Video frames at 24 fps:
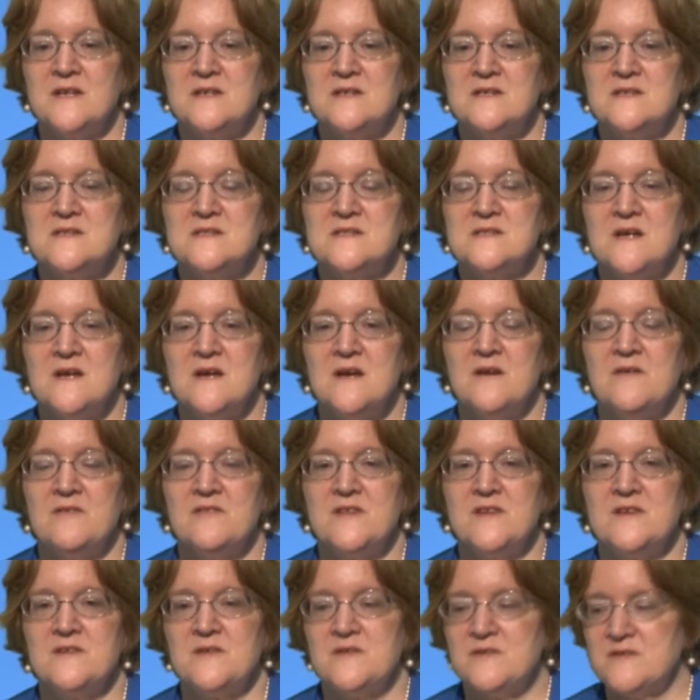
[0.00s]
is
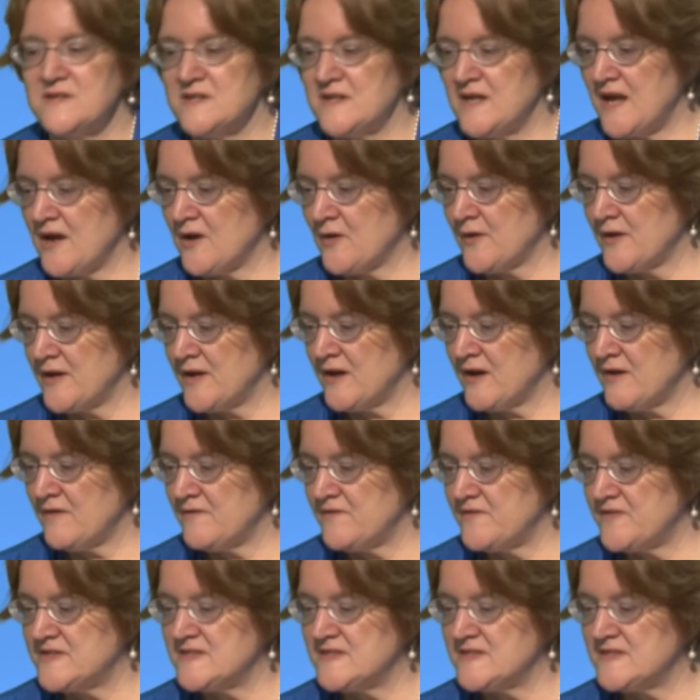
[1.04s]
the area of